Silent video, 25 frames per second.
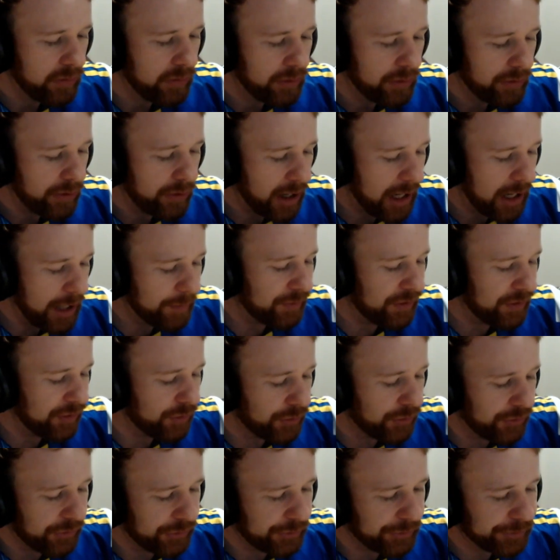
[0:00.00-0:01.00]
I'd be
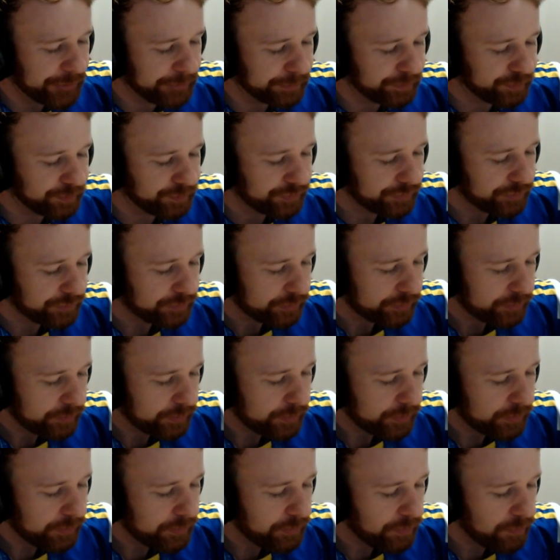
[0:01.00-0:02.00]
looking at
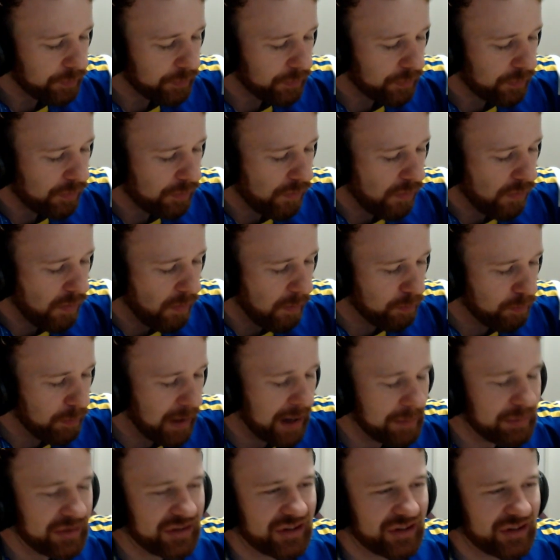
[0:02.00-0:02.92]
maybe